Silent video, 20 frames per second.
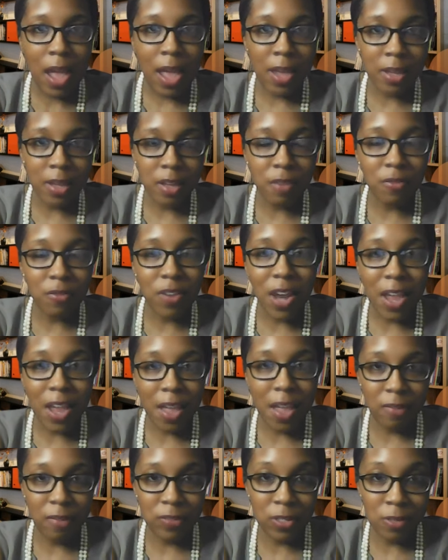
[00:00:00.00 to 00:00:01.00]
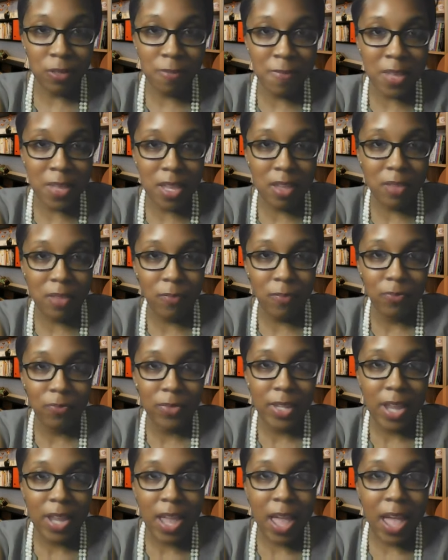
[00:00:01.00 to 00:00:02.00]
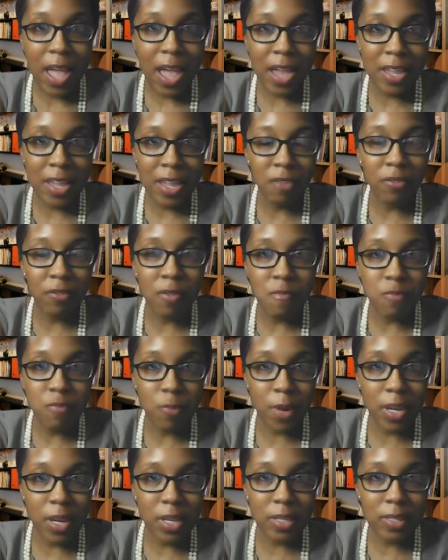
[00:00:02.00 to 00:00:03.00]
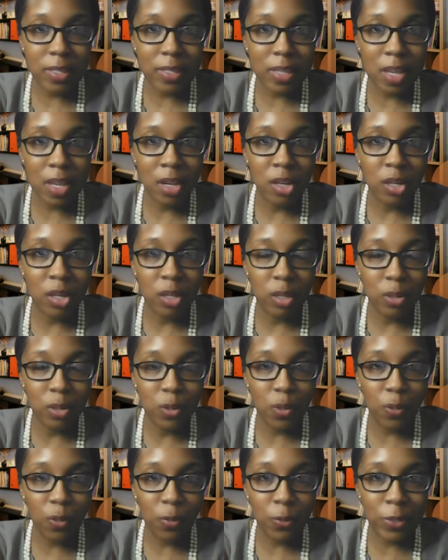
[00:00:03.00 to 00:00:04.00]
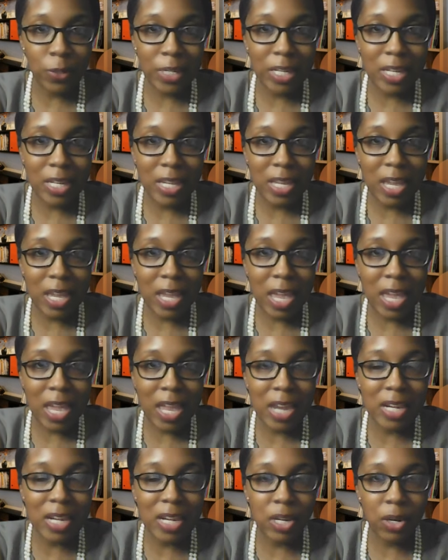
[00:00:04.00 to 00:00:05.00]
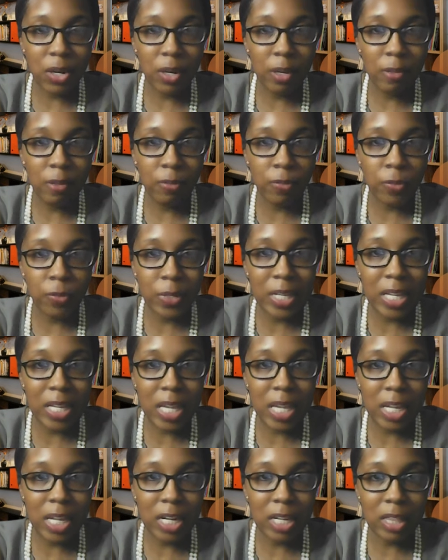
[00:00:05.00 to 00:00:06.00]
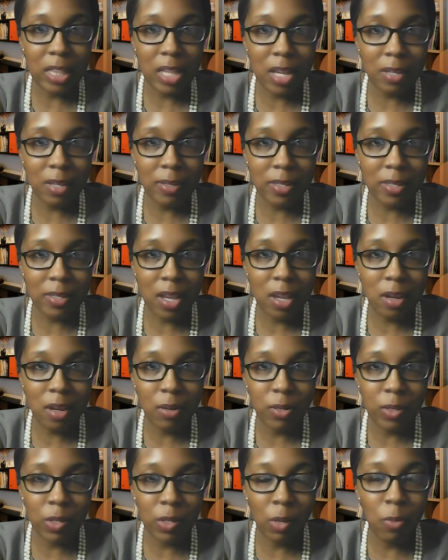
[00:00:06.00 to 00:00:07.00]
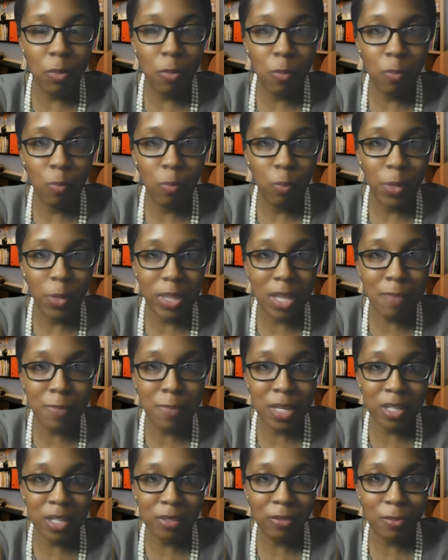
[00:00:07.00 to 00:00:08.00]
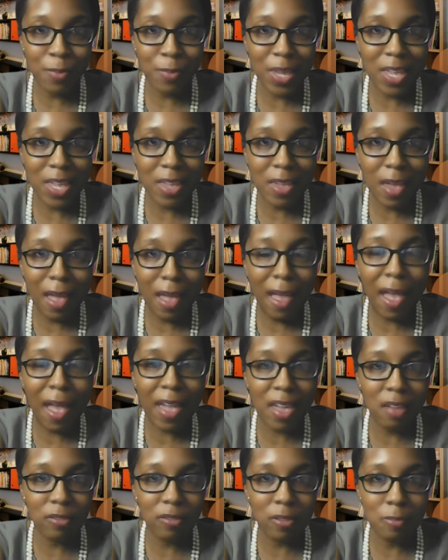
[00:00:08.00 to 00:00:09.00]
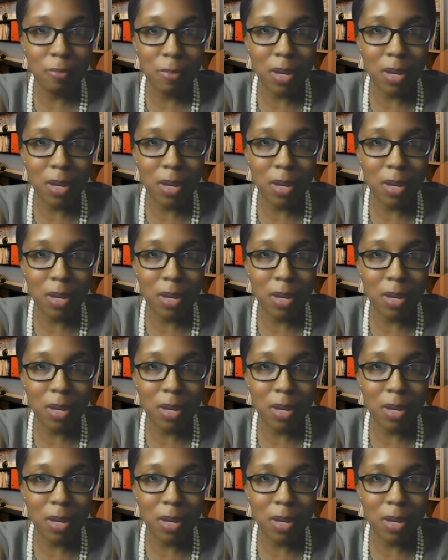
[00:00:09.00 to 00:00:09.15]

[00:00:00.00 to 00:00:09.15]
However, I have to admit, I have embraced a gluten-free and dairy-free eating lifestyle. So what that means for me, I have to